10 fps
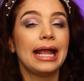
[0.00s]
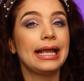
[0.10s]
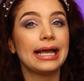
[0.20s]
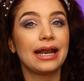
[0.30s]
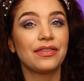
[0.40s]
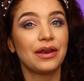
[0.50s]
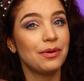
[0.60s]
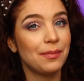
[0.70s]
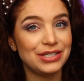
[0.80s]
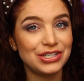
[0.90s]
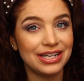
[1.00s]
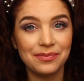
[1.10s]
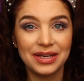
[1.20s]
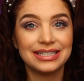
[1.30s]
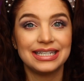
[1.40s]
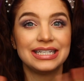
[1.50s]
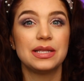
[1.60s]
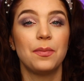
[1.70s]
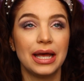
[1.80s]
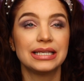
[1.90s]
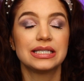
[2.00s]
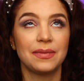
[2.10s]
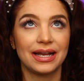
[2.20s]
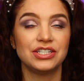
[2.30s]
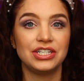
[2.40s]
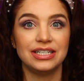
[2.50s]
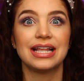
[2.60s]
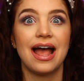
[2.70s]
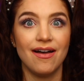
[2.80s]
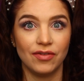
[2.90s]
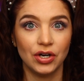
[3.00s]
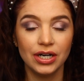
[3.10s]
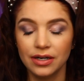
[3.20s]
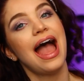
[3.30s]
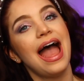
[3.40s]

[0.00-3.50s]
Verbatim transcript: and I thought I would mention it because it is the best mac and cheese ever.